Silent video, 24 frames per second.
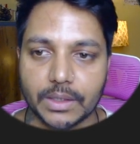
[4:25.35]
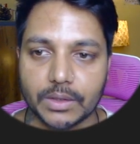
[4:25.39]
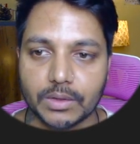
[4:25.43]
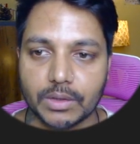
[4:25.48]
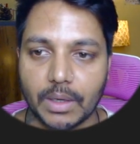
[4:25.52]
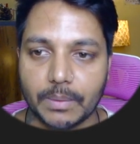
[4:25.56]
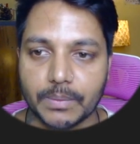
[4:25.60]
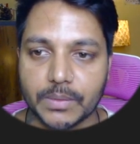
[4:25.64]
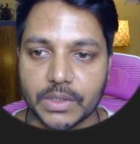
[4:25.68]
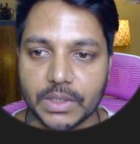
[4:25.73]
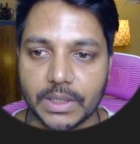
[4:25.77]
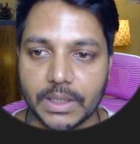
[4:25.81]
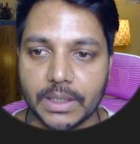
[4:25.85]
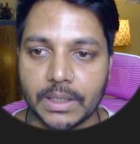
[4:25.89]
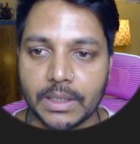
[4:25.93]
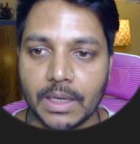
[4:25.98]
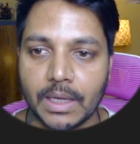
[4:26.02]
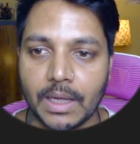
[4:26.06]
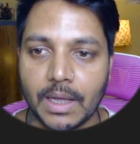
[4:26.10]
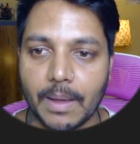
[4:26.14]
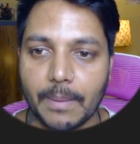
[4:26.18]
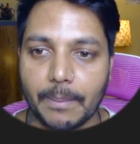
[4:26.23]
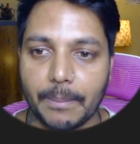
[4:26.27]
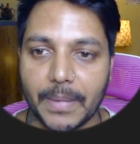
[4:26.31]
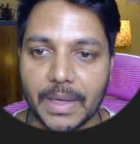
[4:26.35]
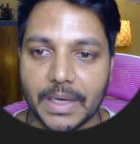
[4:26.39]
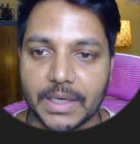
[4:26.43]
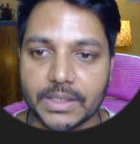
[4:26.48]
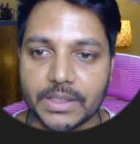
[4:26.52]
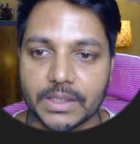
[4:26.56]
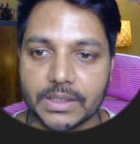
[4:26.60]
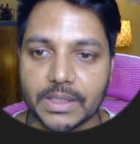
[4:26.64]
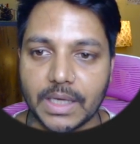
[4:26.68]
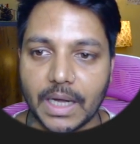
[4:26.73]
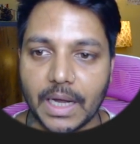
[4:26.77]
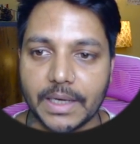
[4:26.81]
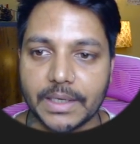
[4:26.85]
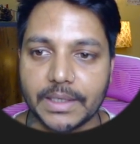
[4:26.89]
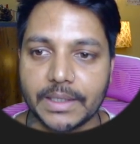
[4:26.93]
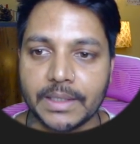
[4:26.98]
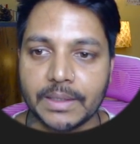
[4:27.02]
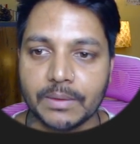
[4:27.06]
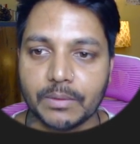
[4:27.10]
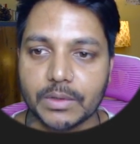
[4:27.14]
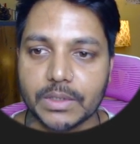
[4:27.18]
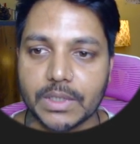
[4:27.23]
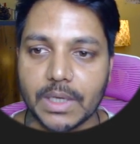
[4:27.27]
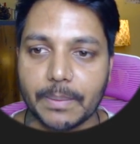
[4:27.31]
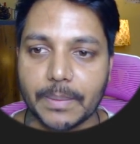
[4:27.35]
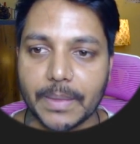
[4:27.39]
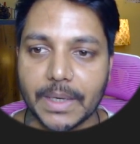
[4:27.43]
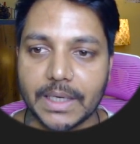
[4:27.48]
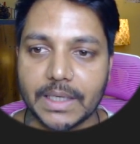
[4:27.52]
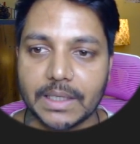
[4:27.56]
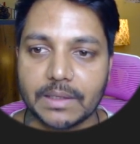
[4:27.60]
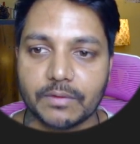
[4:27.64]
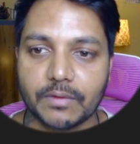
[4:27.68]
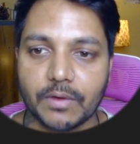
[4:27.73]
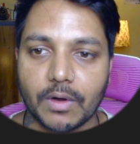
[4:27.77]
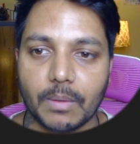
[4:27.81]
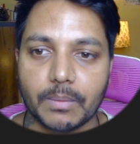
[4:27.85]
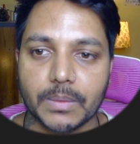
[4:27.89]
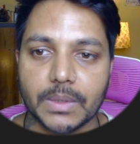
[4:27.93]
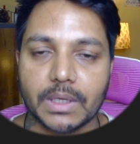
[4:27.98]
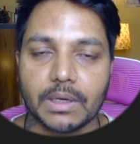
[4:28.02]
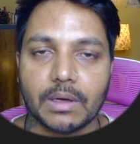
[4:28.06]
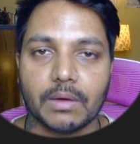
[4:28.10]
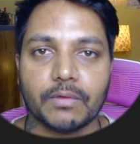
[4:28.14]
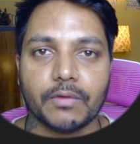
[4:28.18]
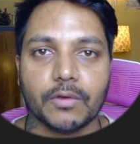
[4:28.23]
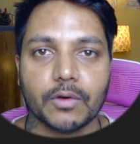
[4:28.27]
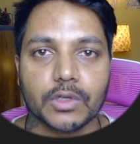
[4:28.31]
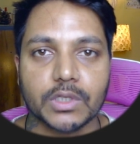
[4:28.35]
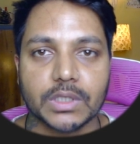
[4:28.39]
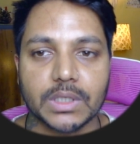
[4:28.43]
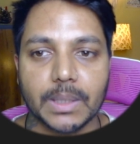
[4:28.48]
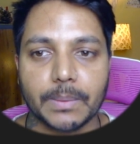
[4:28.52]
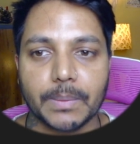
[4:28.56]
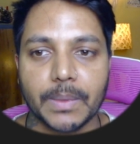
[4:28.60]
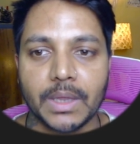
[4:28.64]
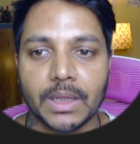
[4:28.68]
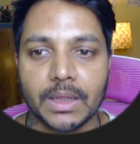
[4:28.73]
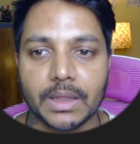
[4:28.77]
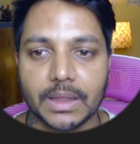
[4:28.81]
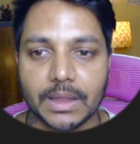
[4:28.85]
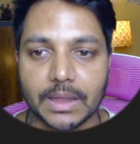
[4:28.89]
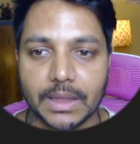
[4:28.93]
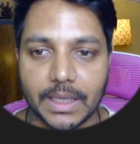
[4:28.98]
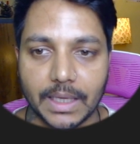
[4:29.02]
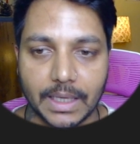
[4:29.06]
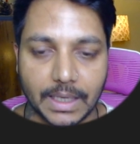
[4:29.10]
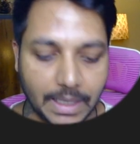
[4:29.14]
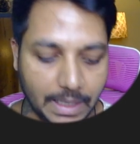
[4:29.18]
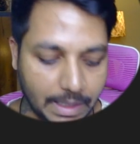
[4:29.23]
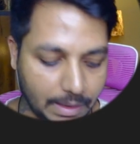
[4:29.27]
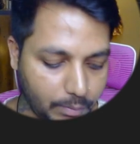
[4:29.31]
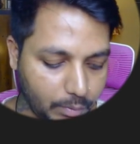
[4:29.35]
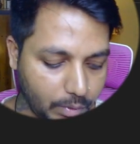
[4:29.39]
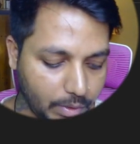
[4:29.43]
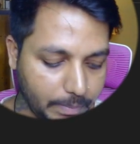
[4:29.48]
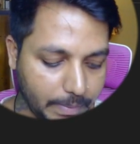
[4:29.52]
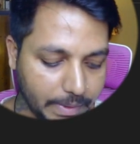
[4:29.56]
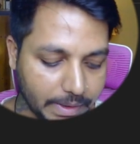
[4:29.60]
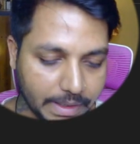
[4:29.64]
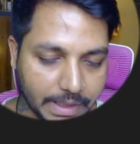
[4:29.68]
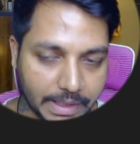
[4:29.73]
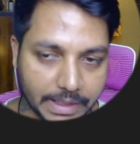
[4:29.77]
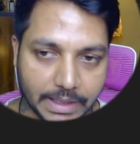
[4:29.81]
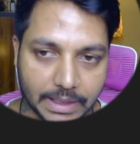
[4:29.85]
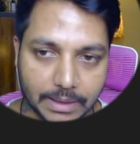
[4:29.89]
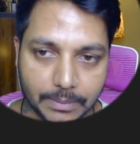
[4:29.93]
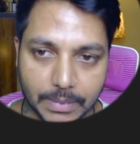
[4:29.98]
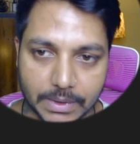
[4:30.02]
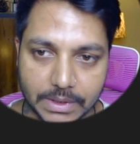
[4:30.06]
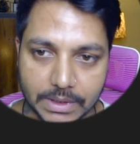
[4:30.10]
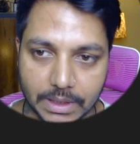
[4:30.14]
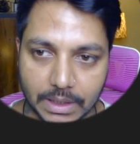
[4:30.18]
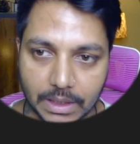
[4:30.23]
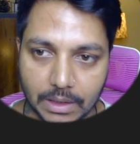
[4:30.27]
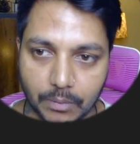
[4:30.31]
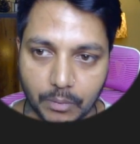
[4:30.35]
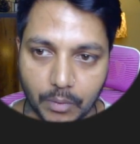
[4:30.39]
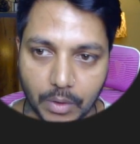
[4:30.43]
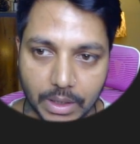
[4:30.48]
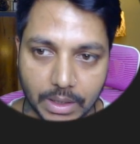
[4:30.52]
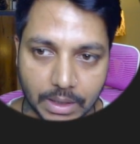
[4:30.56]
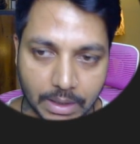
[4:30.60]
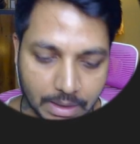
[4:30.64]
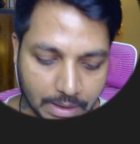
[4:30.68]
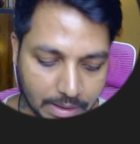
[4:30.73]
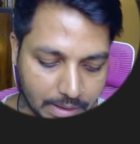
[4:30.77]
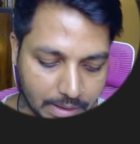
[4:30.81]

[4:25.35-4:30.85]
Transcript: So I'm saying manager's ID, which I'm getting from the first table, then I will be getting basically what